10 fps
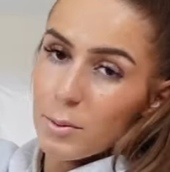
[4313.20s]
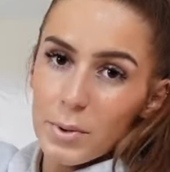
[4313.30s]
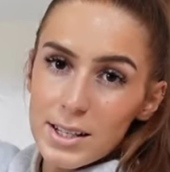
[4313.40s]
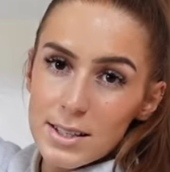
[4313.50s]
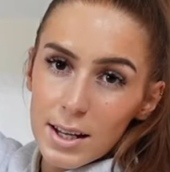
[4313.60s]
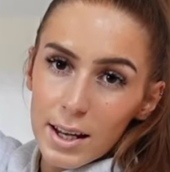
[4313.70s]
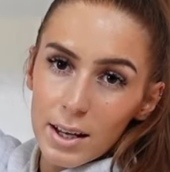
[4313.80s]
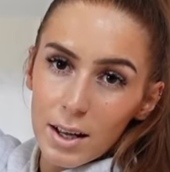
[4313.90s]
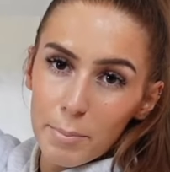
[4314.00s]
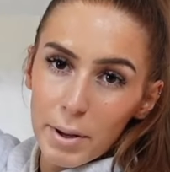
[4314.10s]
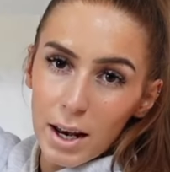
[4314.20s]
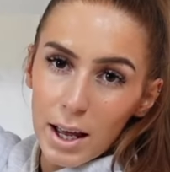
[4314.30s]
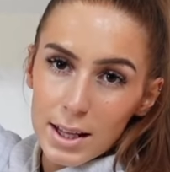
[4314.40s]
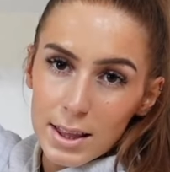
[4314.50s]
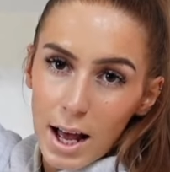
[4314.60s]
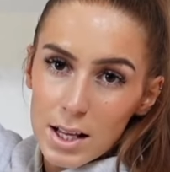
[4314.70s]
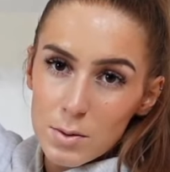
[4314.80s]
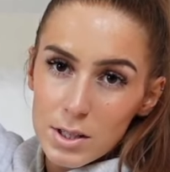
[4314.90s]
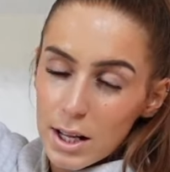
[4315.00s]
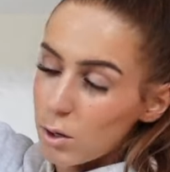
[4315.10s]
we see a bit like that?
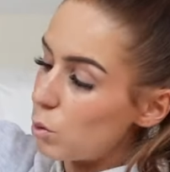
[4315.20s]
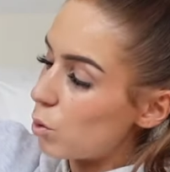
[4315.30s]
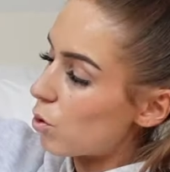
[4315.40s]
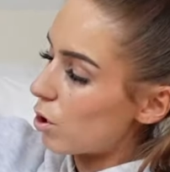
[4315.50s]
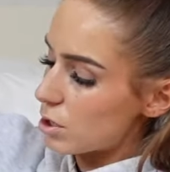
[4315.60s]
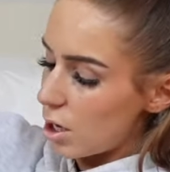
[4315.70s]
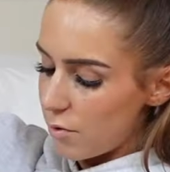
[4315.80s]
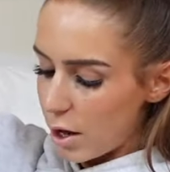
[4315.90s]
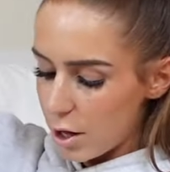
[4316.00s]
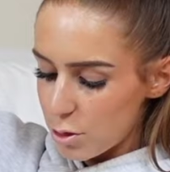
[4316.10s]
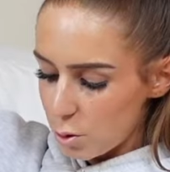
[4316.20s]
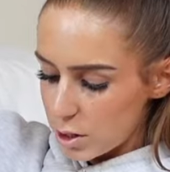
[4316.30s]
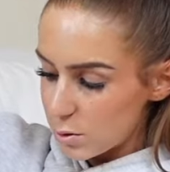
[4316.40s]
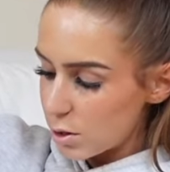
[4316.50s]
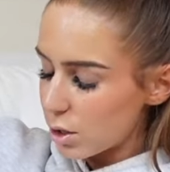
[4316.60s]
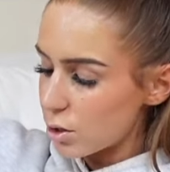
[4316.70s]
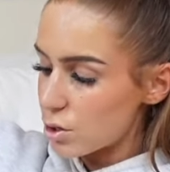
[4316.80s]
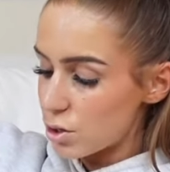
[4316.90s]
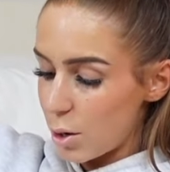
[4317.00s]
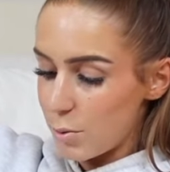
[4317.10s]
So it's like all crossed over, and I thought this would look
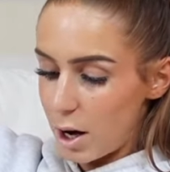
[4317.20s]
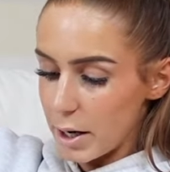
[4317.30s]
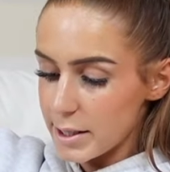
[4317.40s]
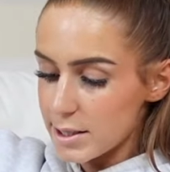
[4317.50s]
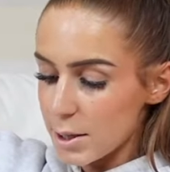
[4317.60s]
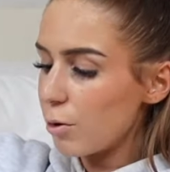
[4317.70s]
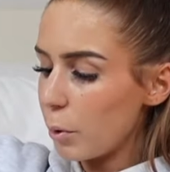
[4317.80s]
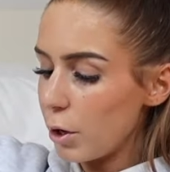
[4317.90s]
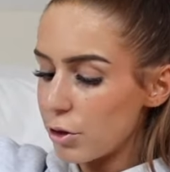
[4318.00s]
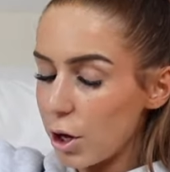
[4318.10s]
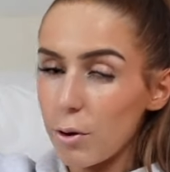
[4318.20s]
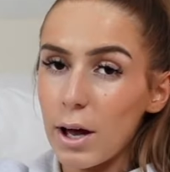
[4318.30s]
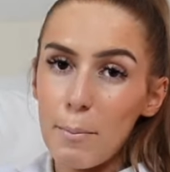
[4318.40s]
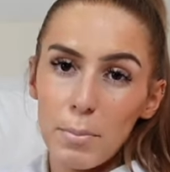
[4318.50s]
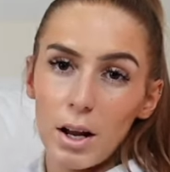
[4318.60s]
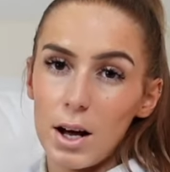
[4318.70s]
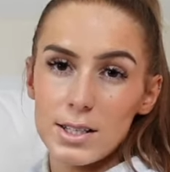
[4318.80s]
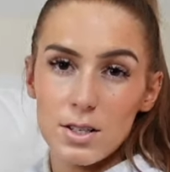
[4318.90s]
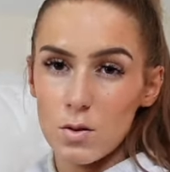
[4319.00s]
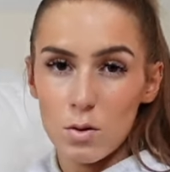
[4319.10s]
so nice for both yoga and
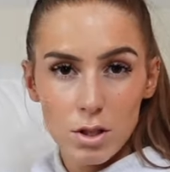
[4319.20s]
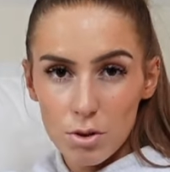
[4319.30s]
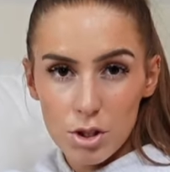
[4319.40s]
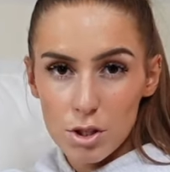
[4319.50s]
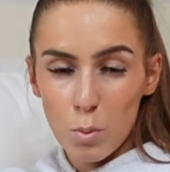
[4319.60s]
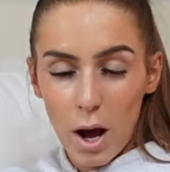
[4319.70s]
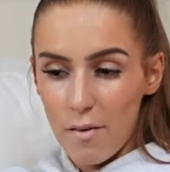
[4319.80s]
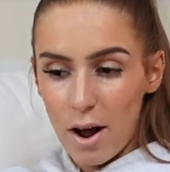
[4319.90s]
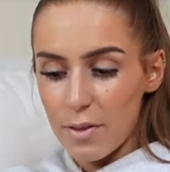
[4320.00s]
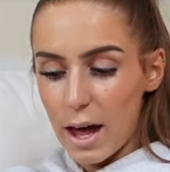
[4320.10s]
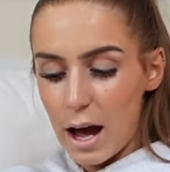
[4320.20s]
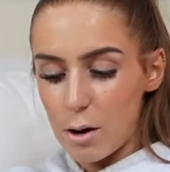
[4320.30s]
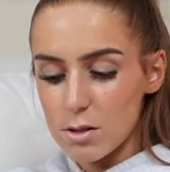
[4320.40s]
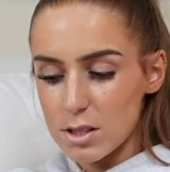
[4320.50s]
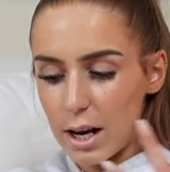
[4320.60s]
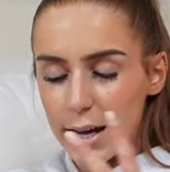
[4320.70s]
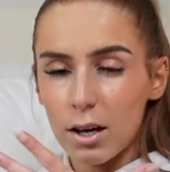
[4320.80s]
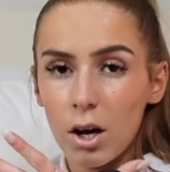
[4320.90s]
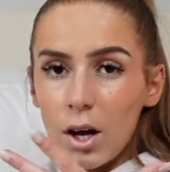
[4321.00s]
Pilates, and also to just wear around the house, and like